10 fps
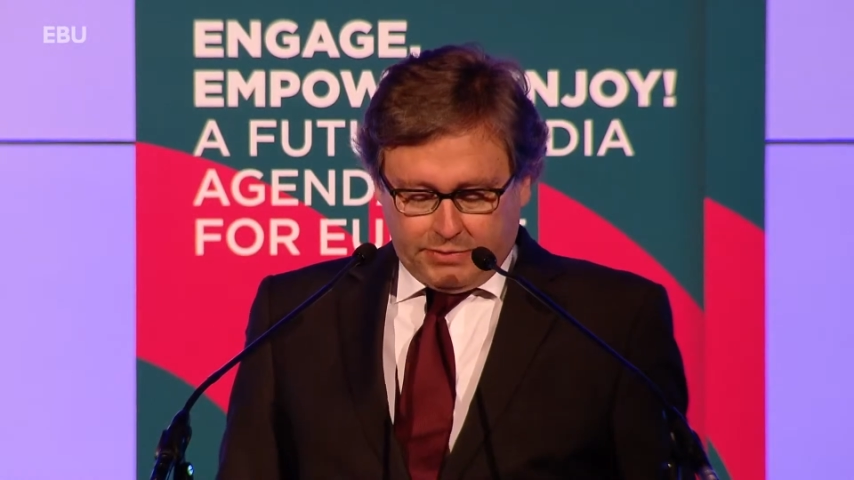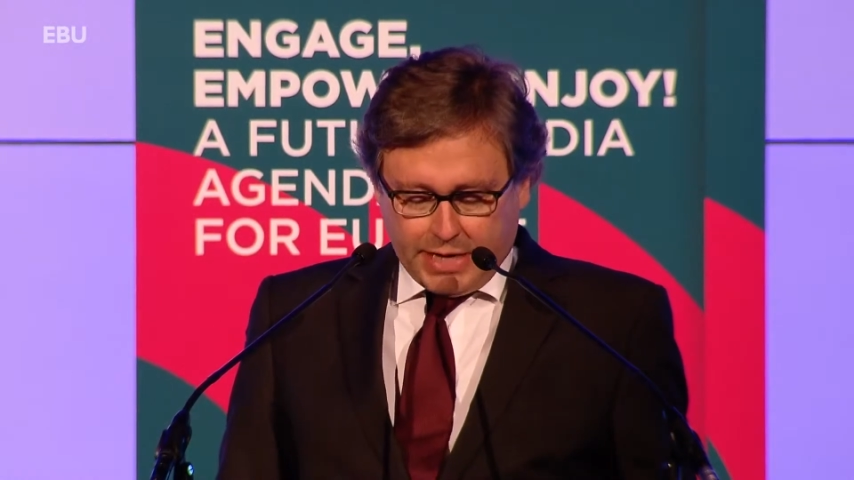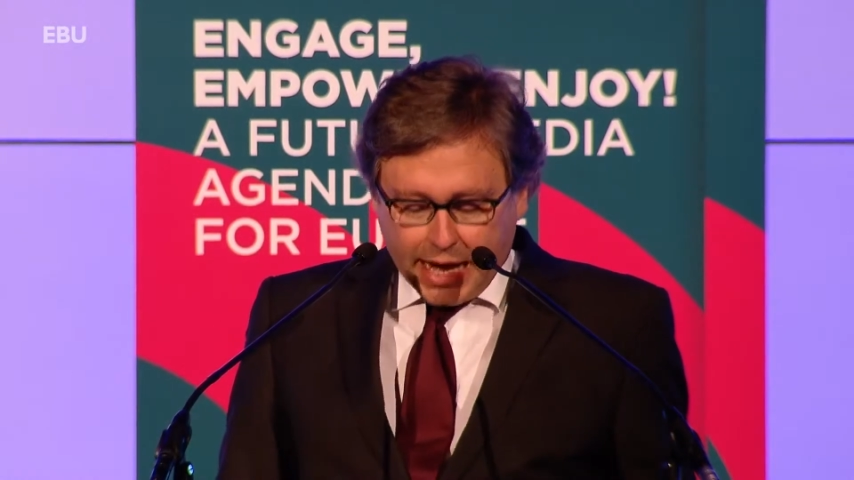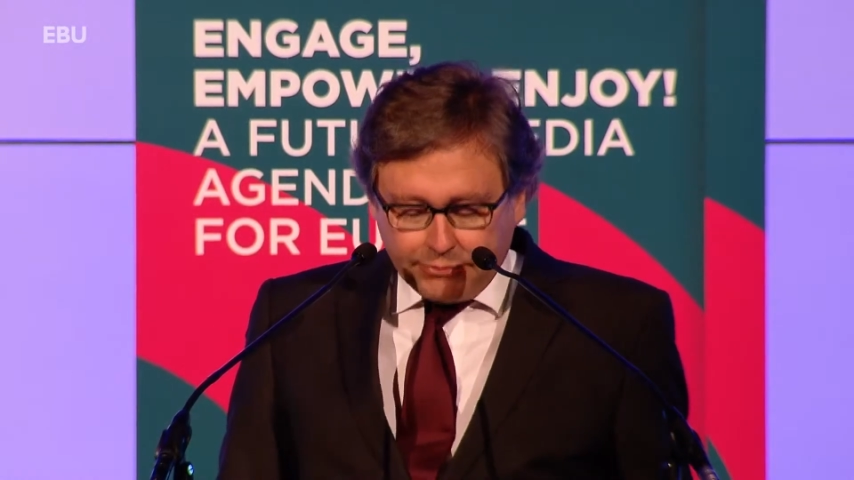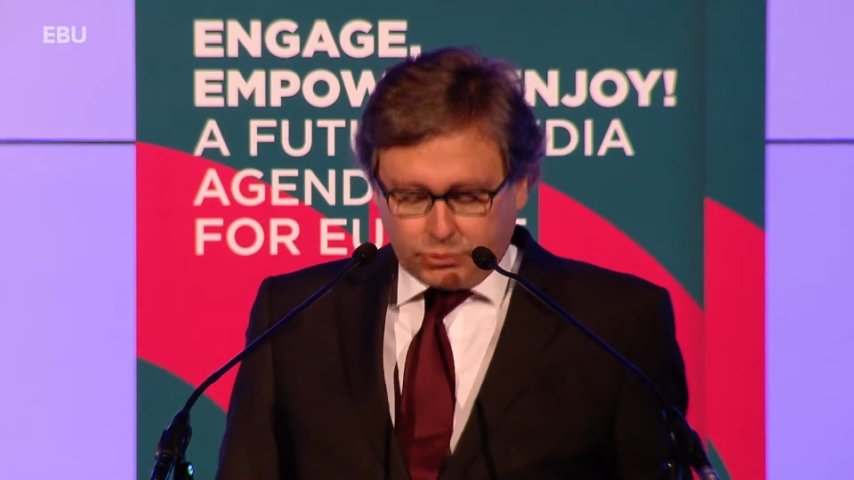
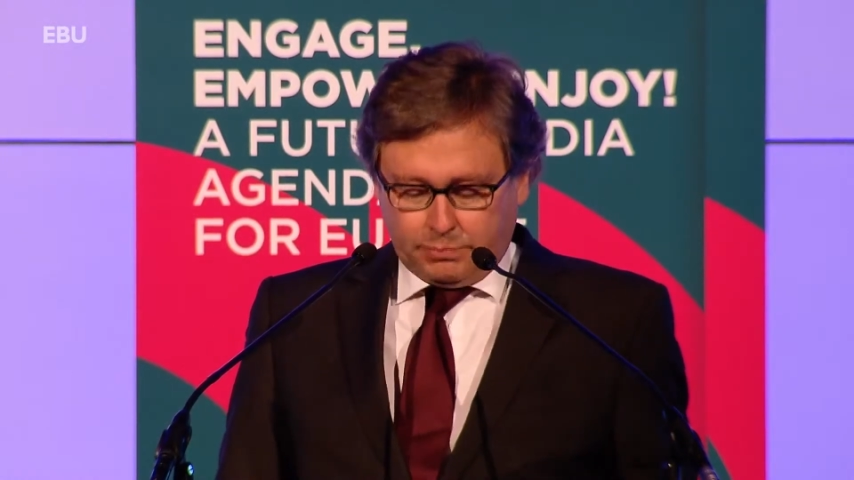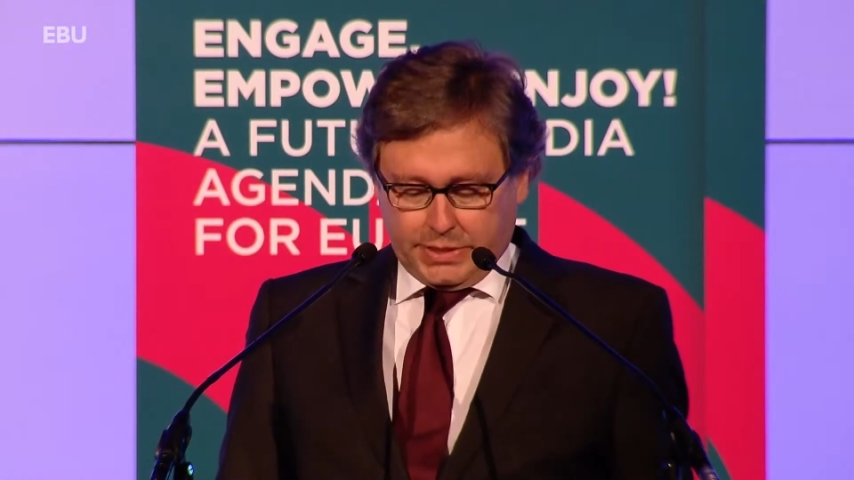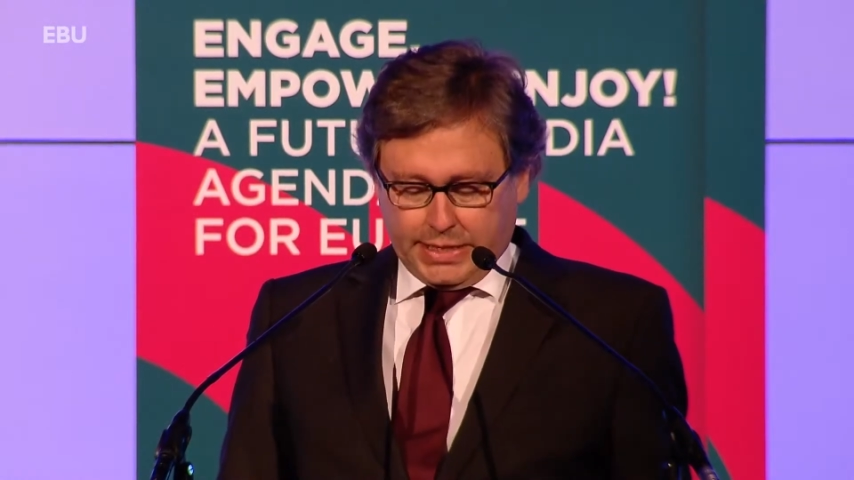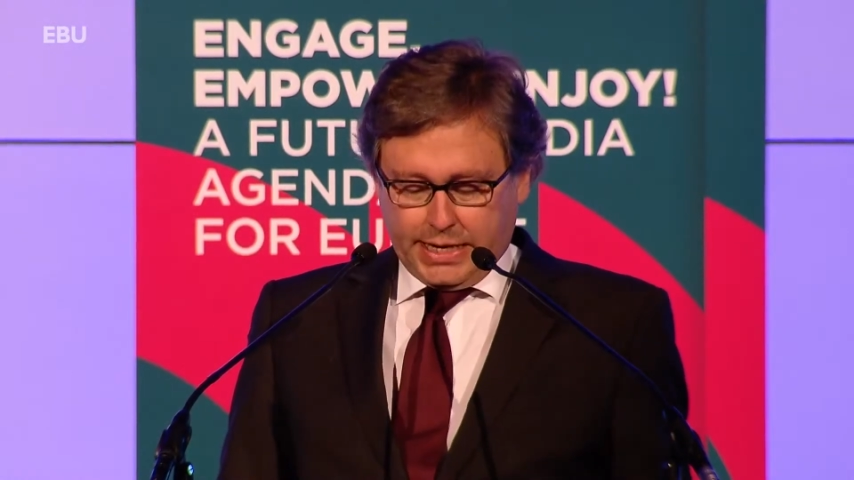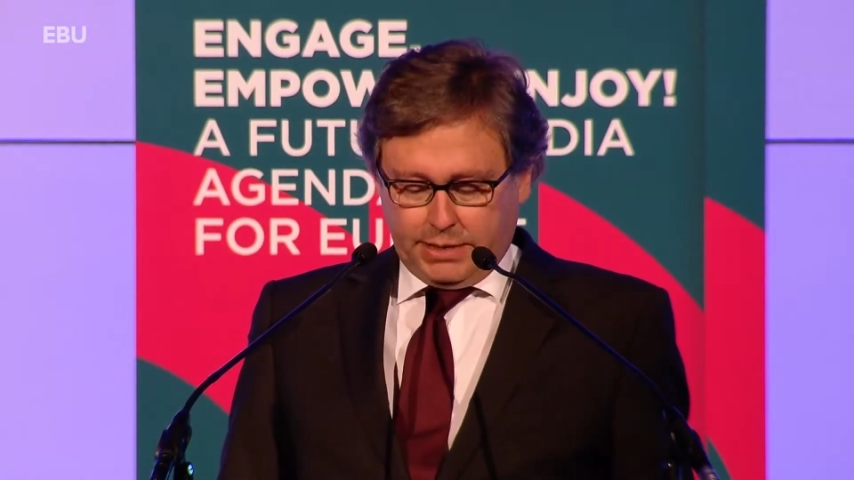We have to
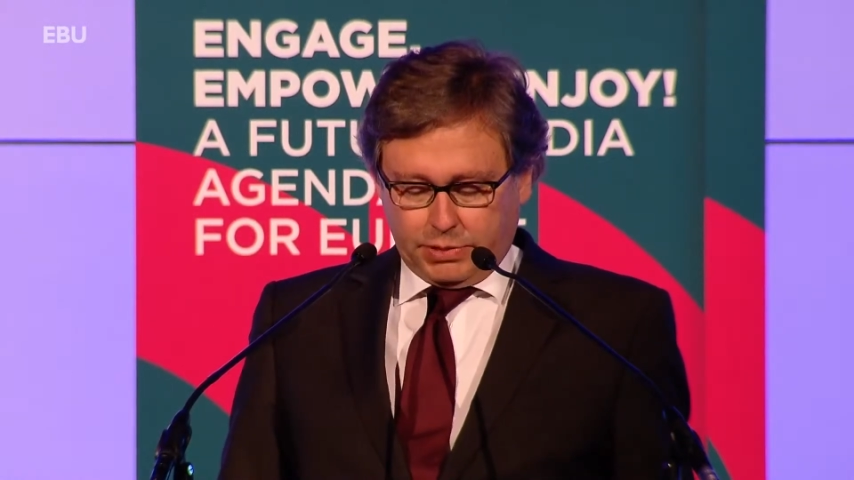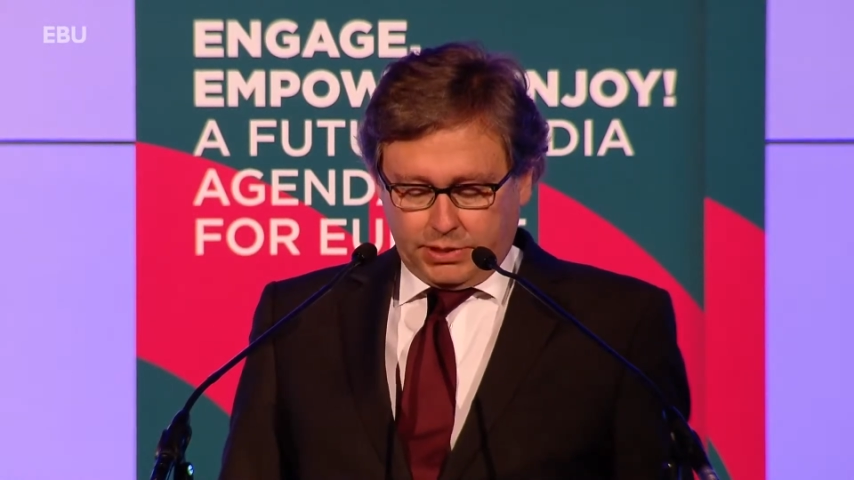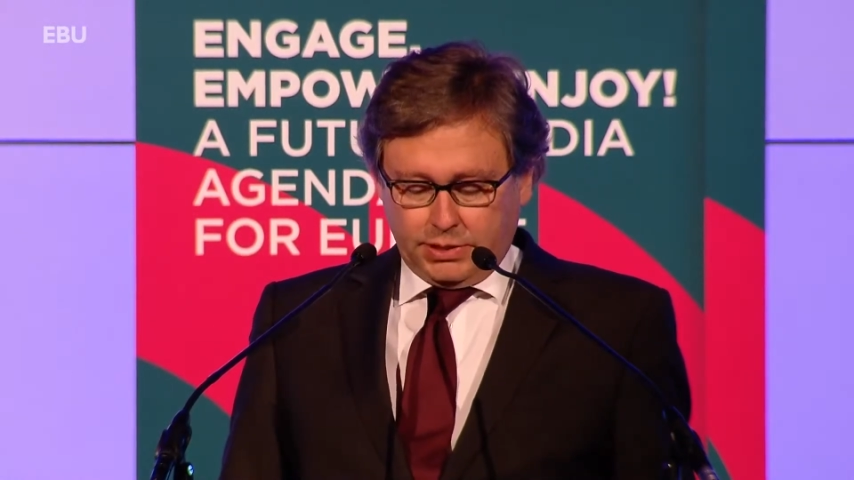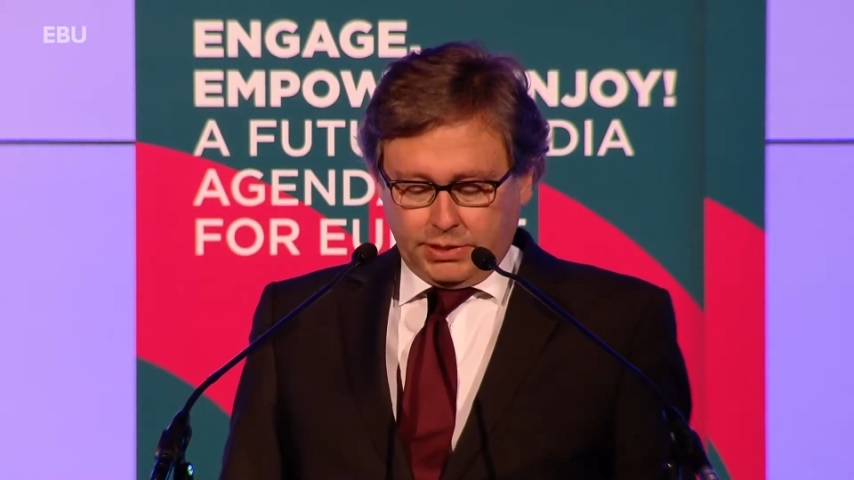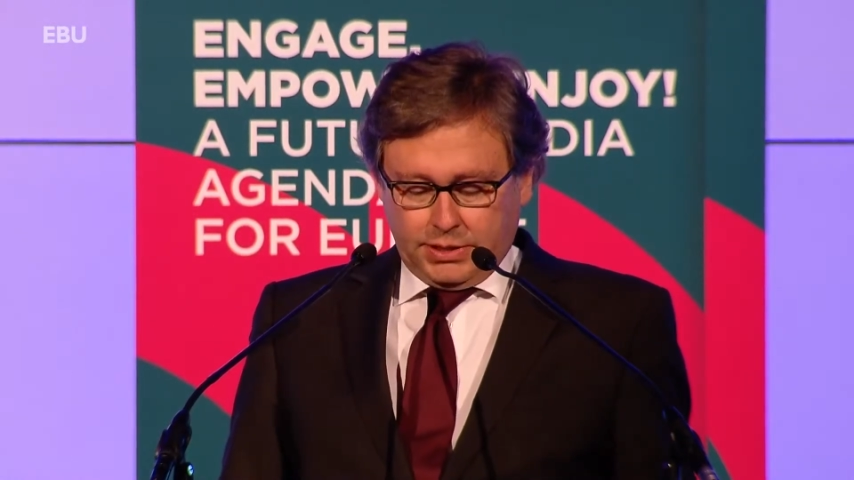be
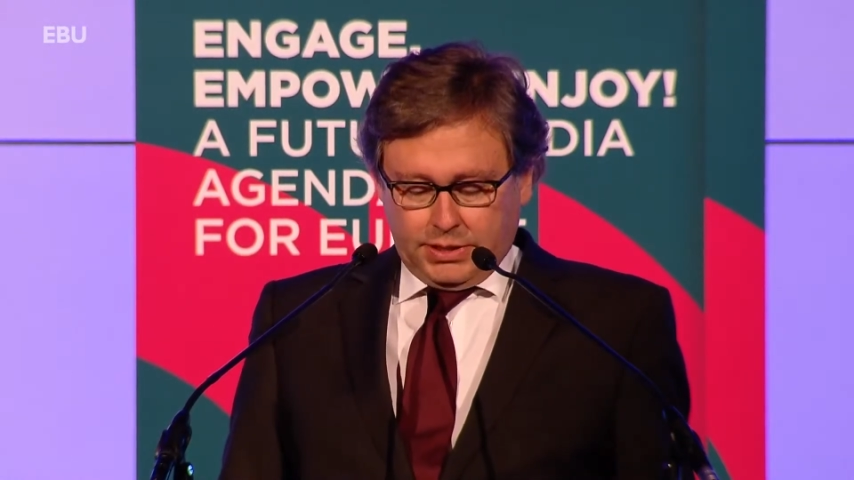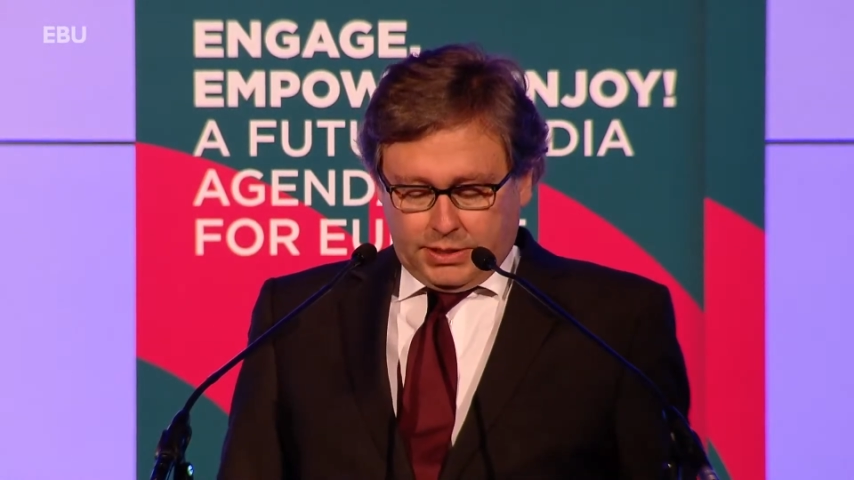able